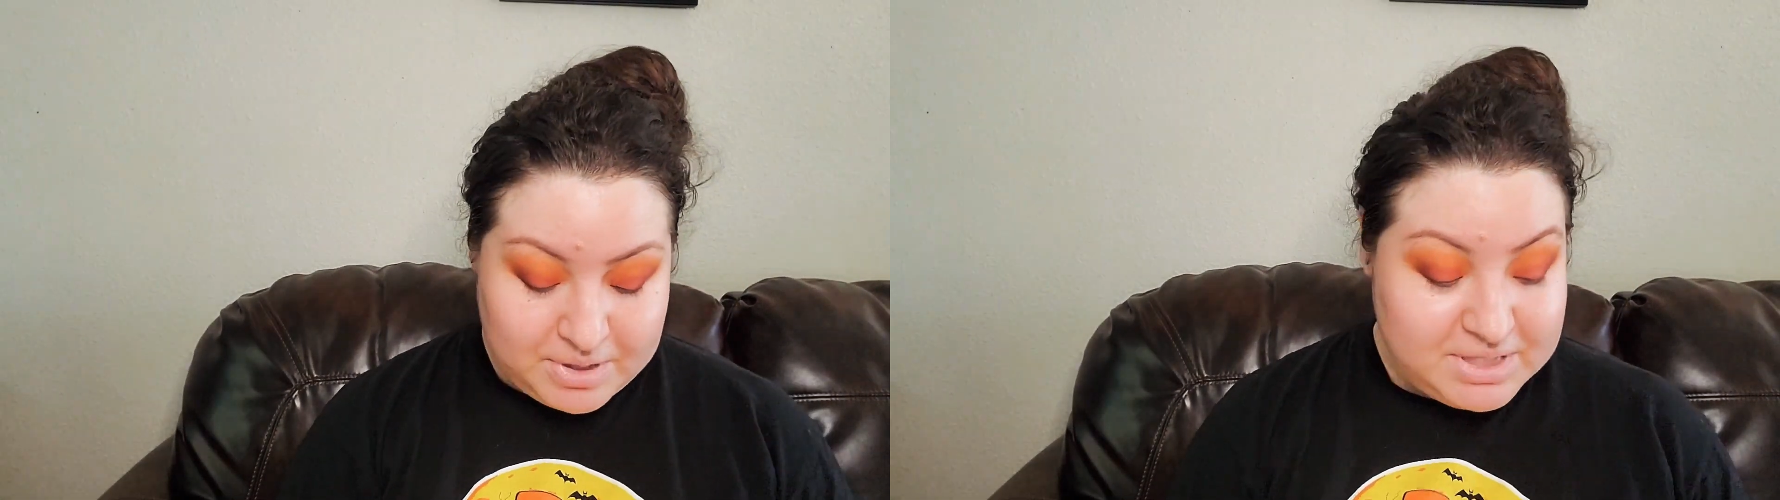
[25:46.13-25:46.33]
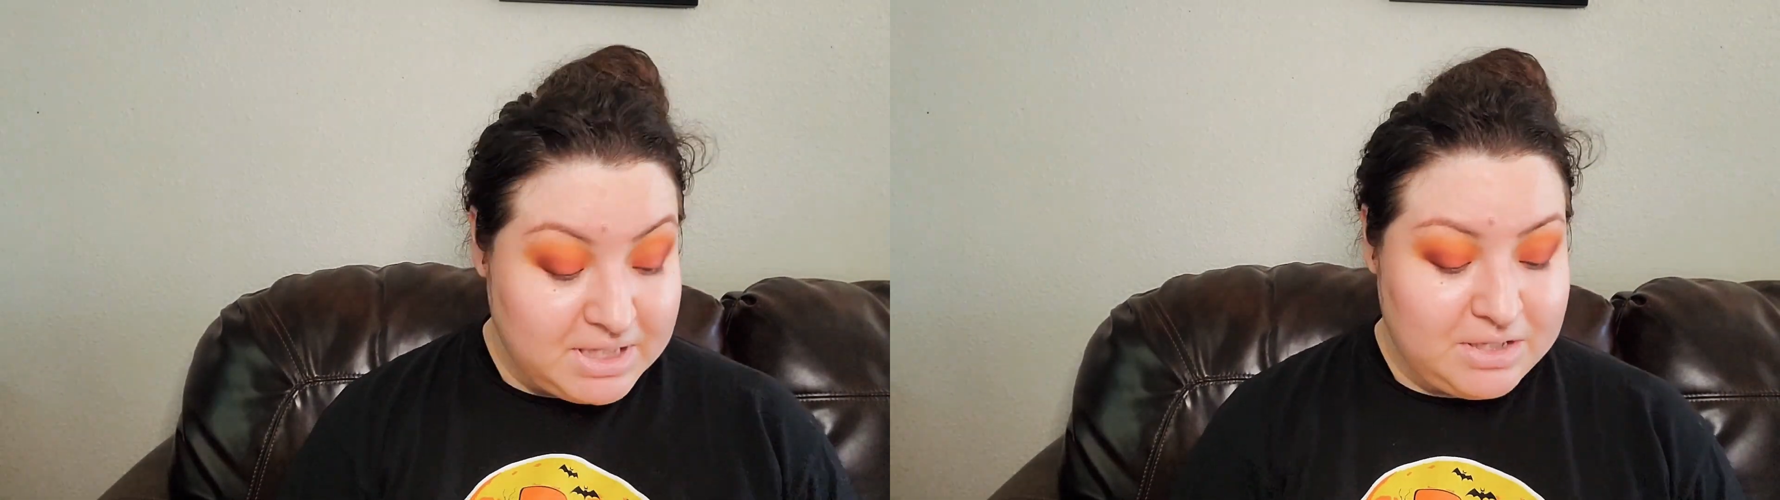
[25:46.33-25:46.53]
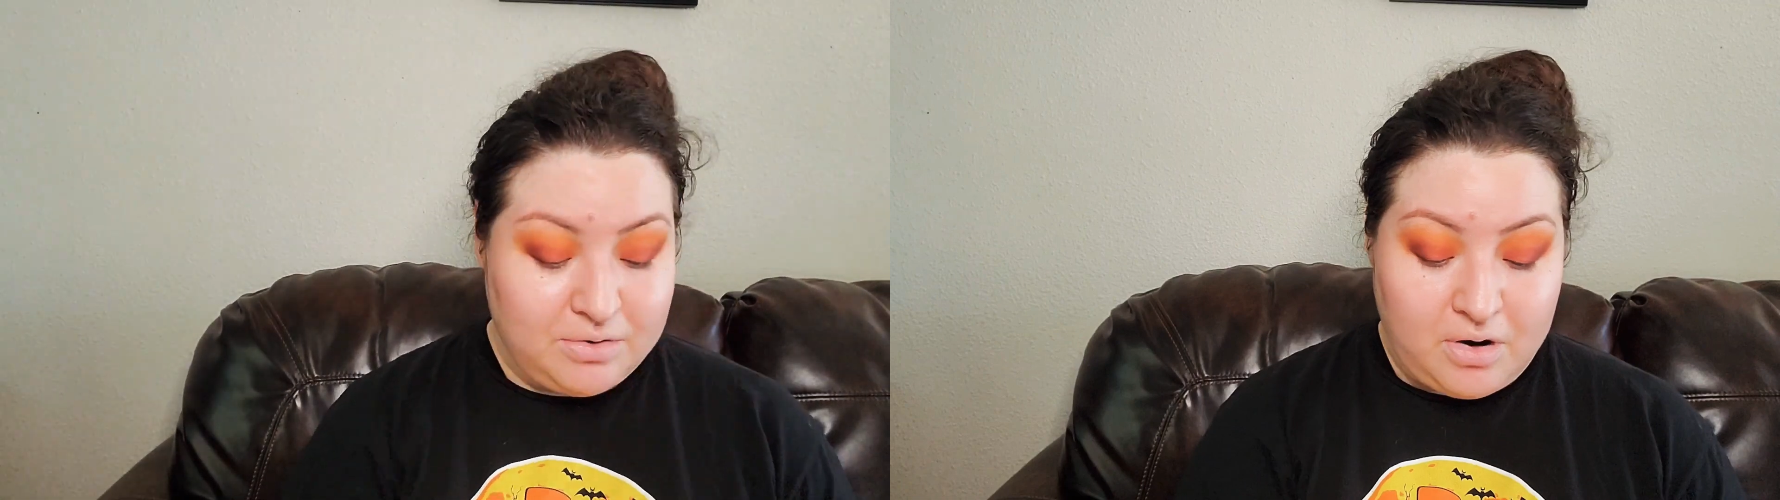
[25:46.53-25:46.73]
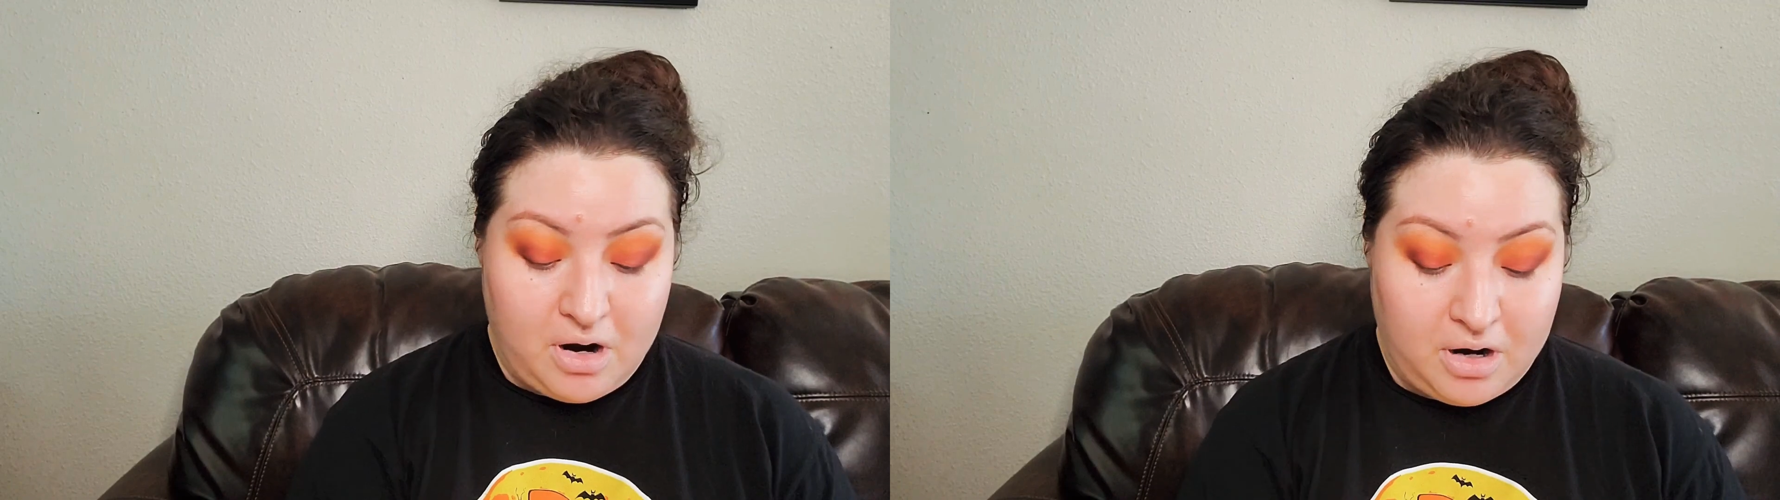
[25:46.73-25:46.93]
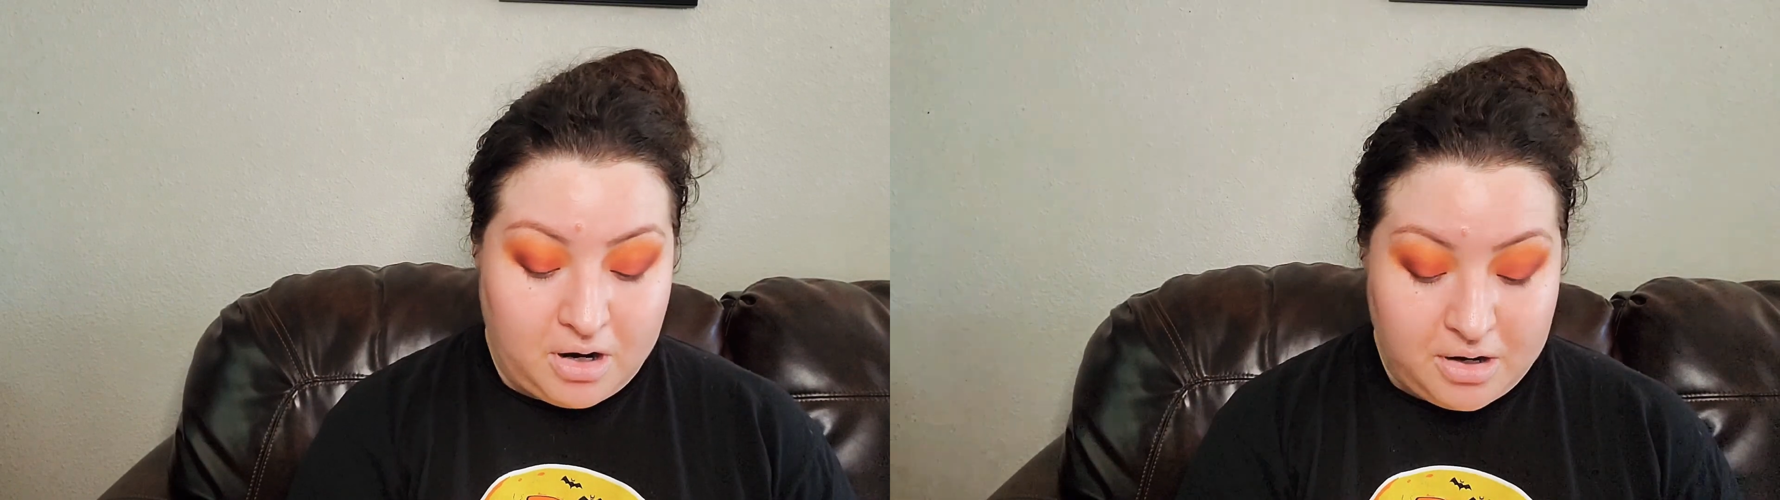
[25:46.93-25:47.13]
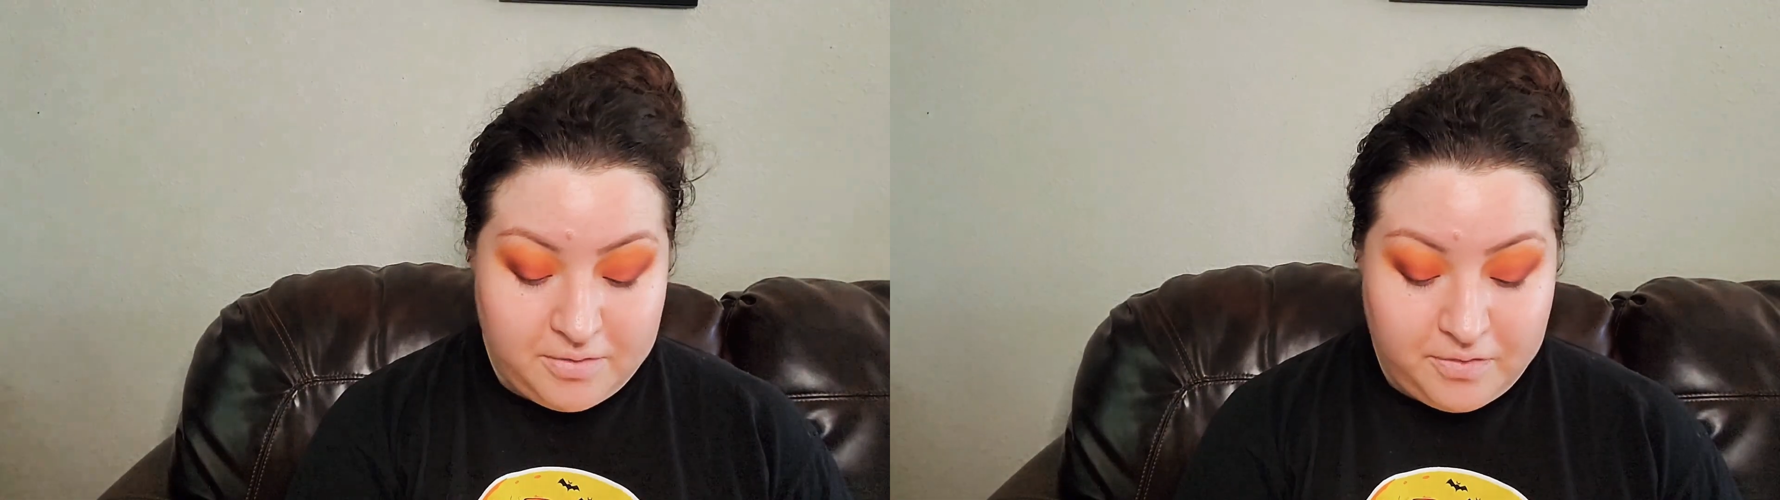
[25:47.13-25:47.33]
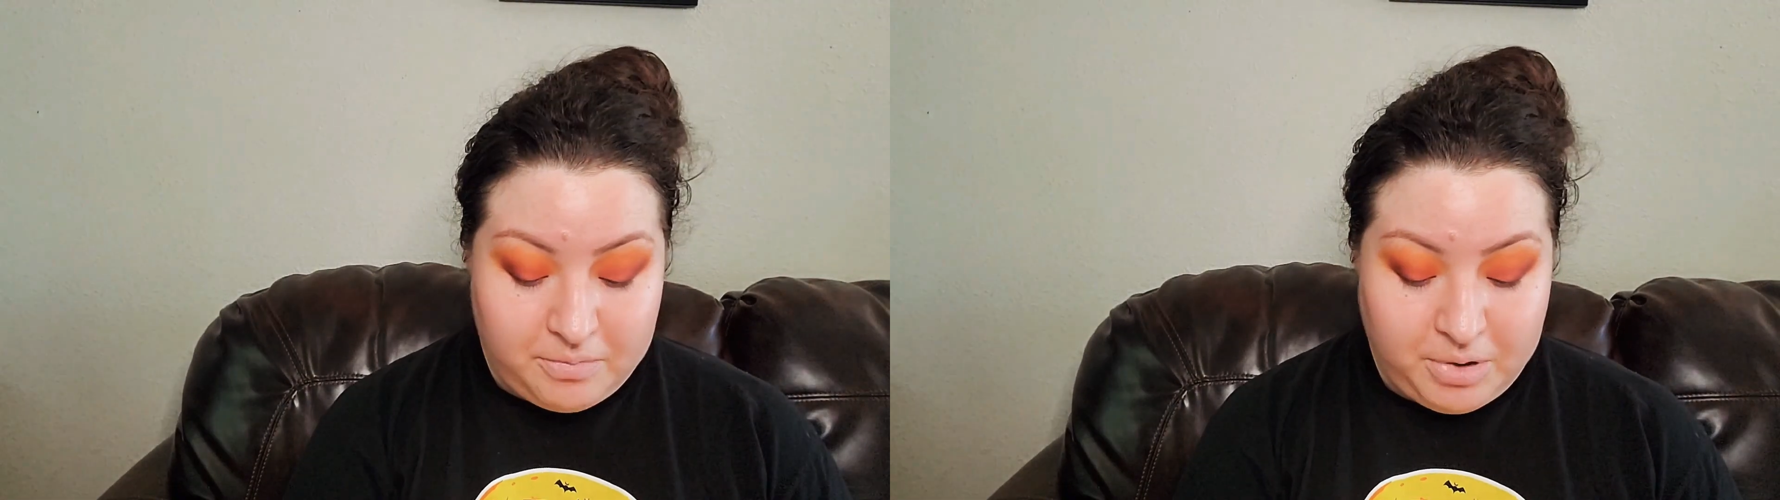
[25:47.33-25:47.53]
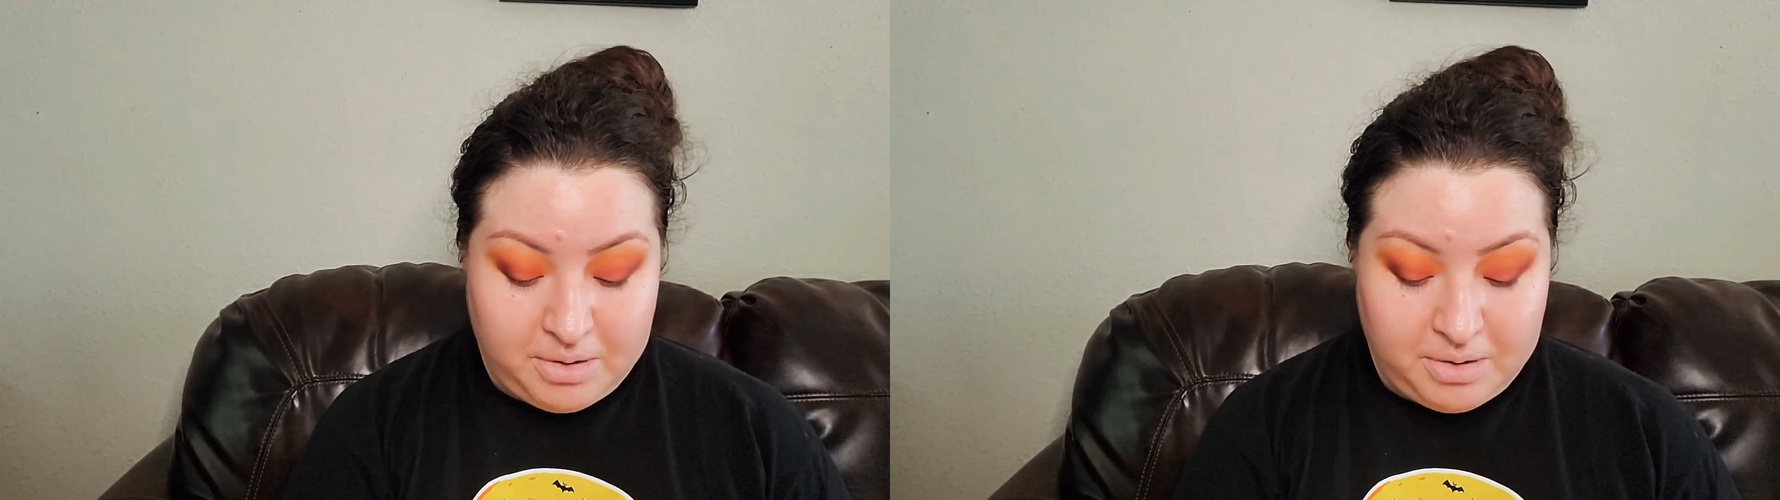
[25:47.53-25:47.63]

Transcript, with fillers: was a little hard for me,